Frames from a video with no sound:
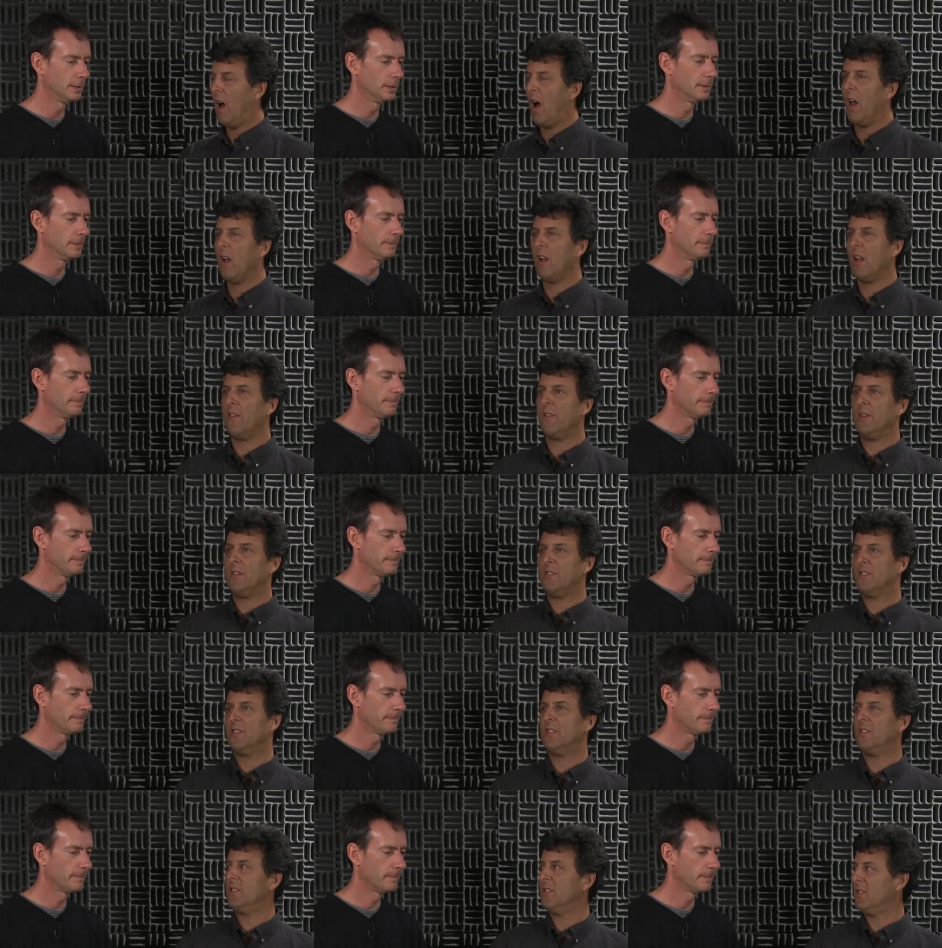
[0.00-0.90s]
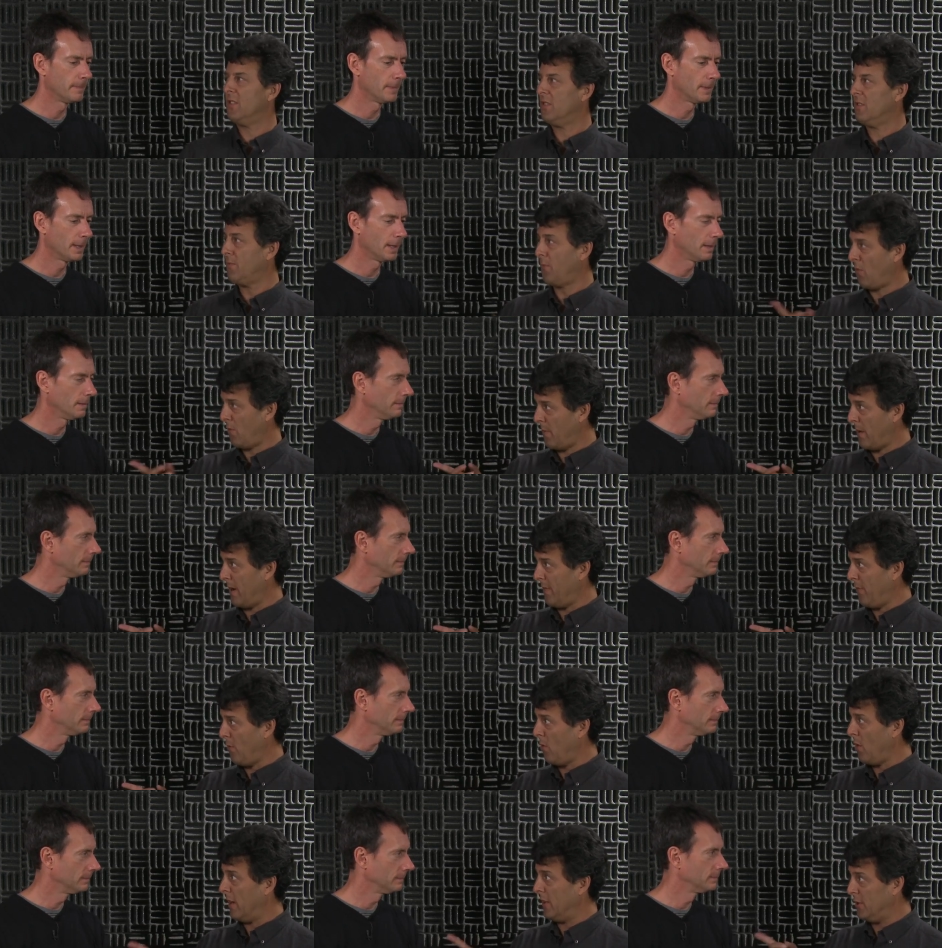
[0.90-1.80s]
Speaker 1: all other instances is 4 by
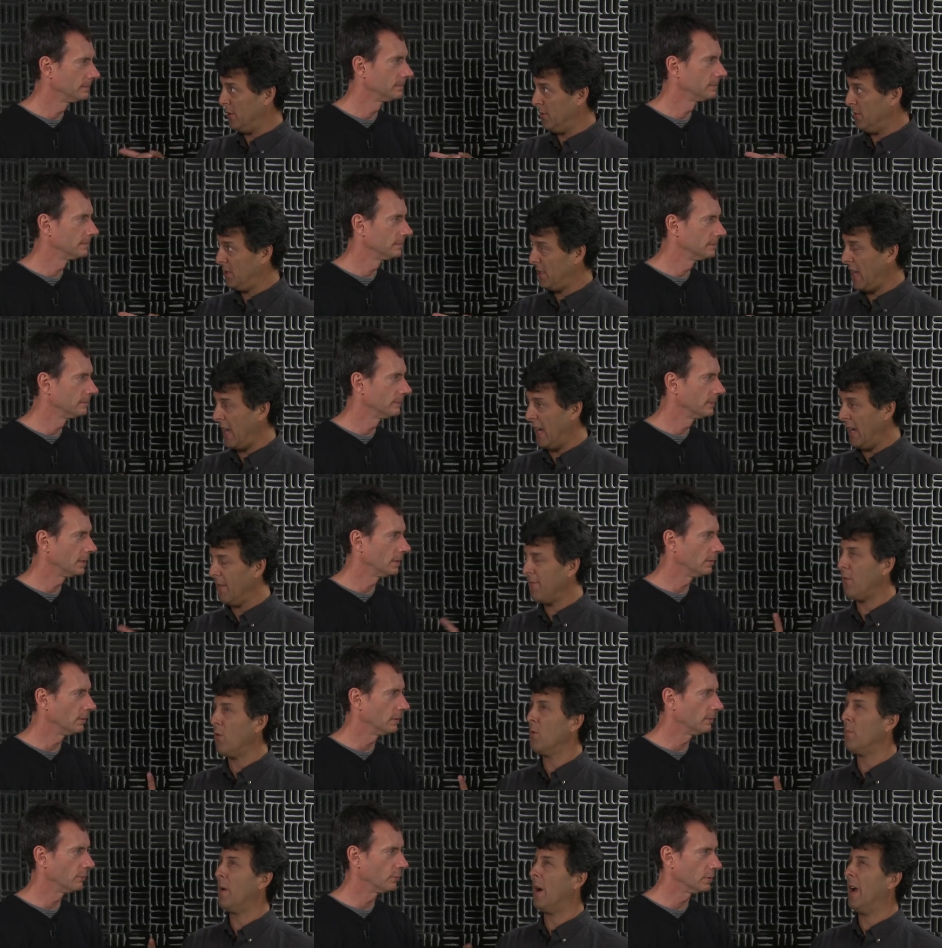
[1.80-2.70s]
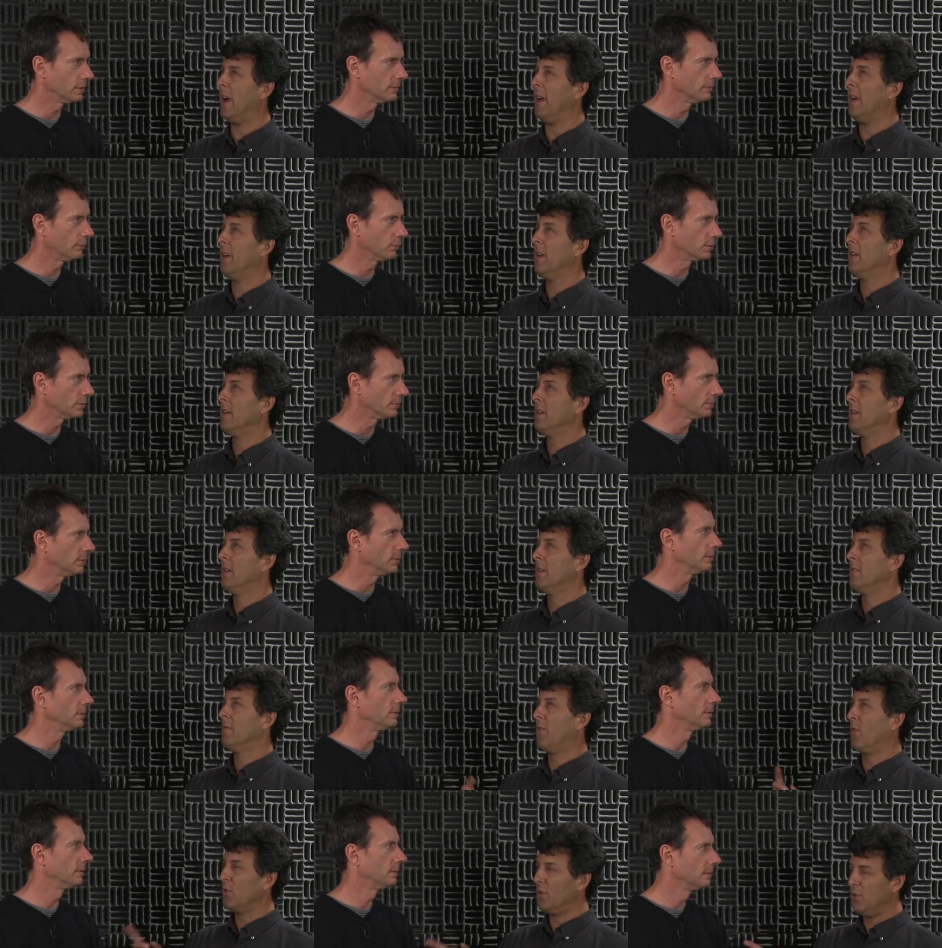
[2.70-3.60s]
4 as you say, 4 by
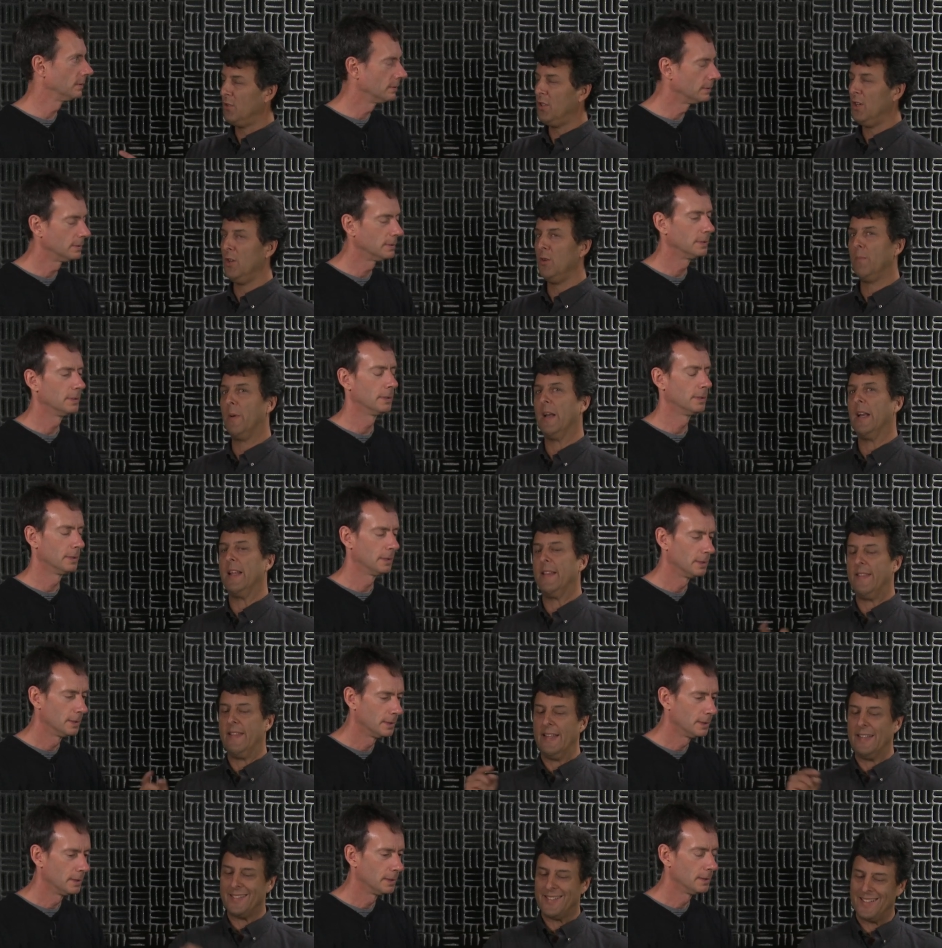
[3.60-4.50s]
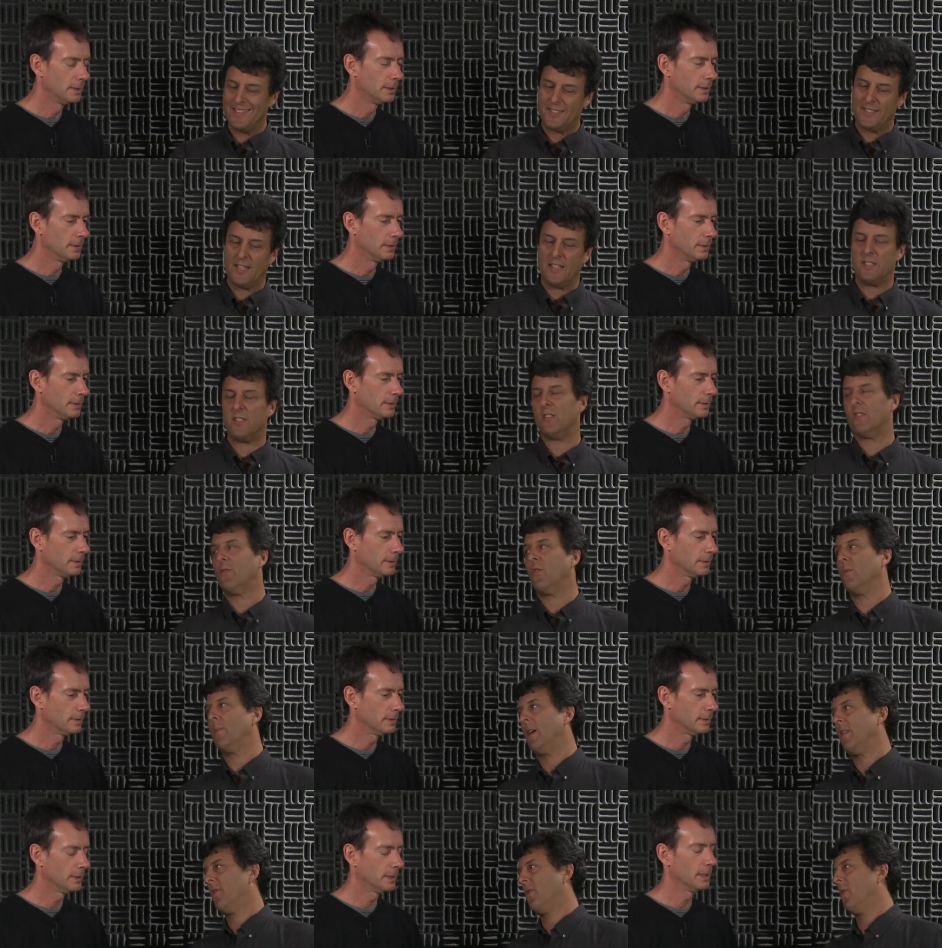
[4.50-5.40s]
to two. but in this instance it's
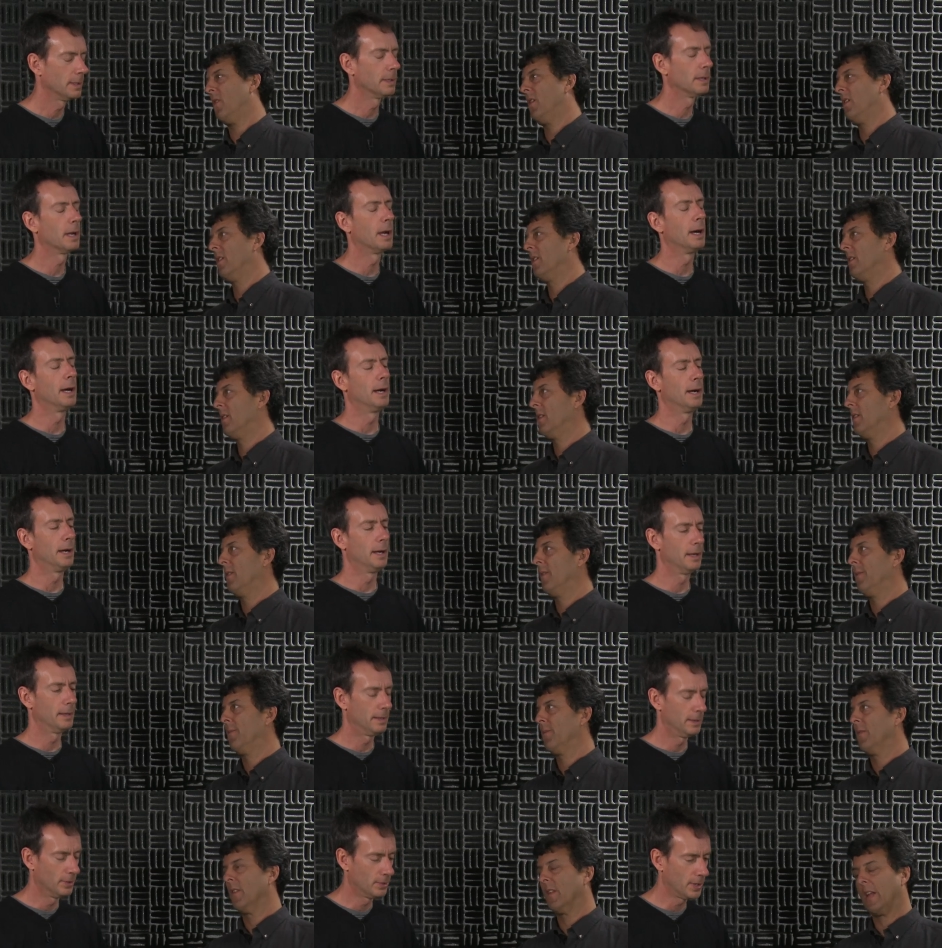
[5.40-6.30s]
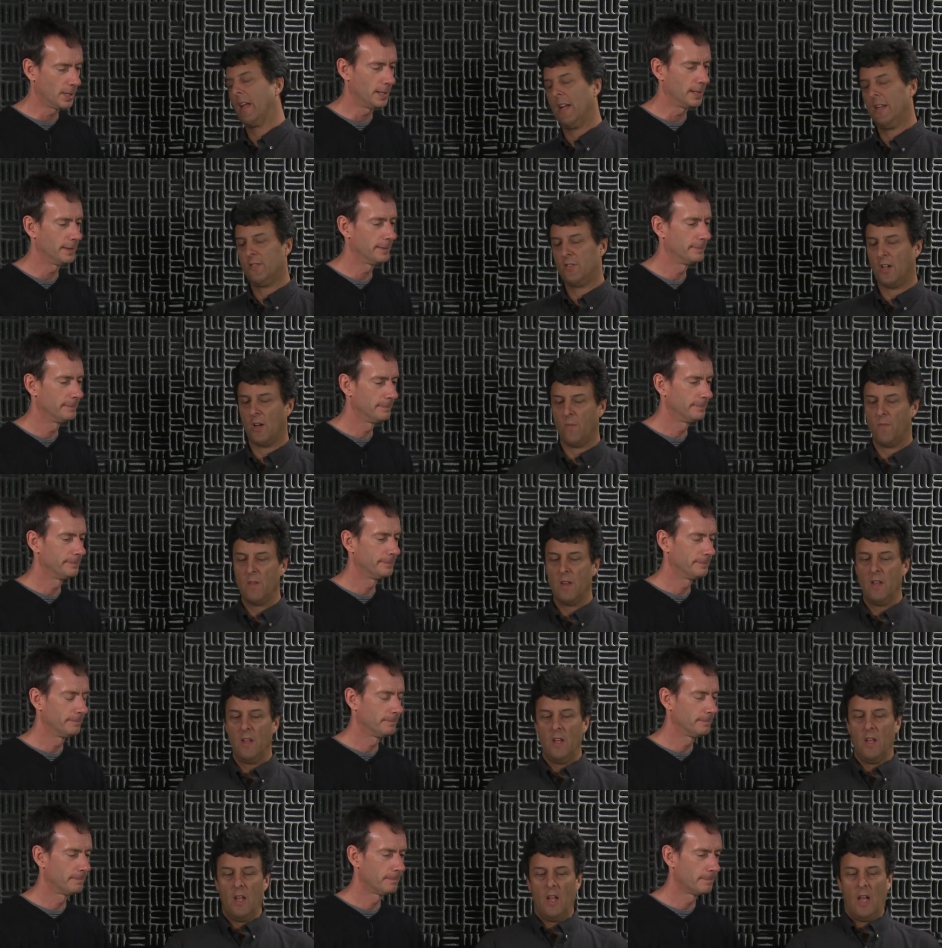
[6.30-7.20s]
4 by 4 Ah, okay. so,
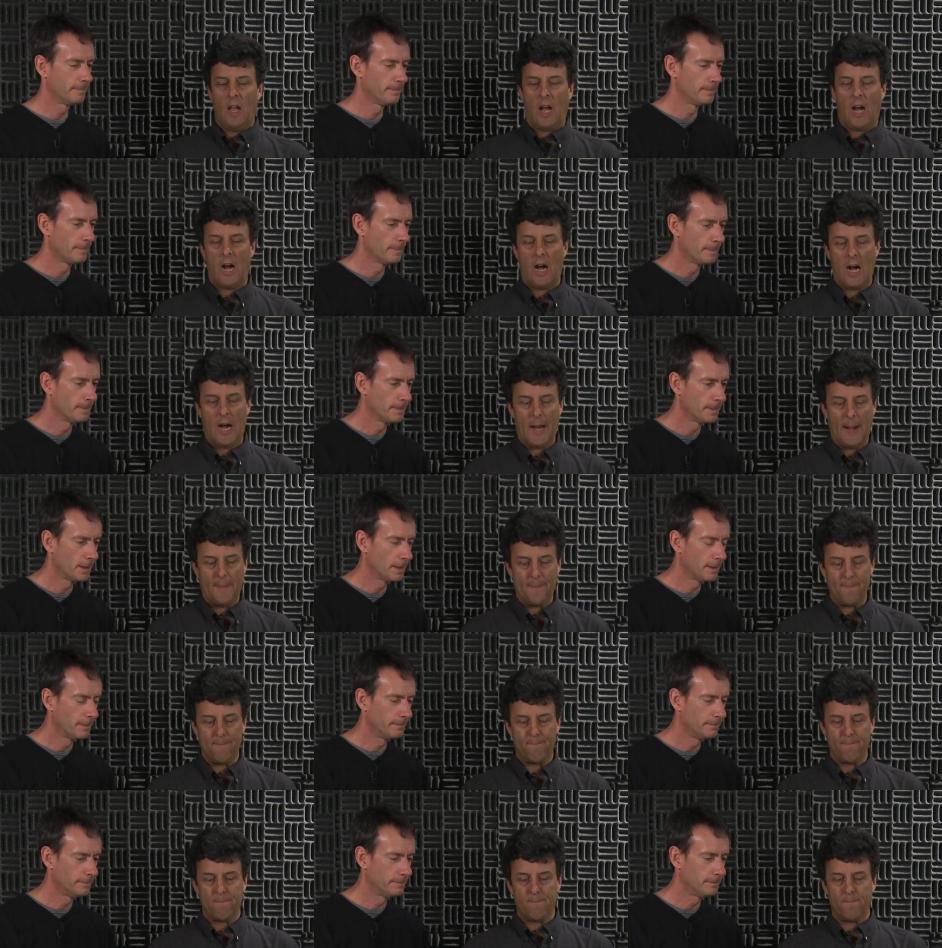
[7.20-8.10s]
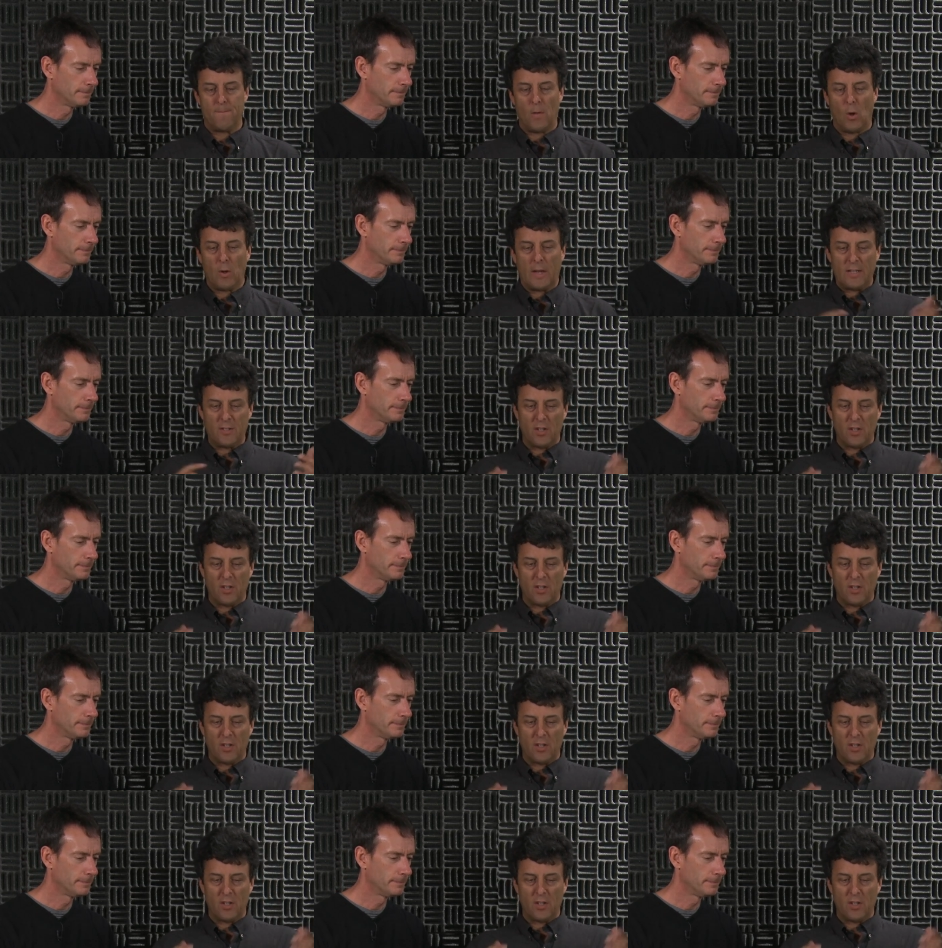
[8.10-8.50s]
um, okay,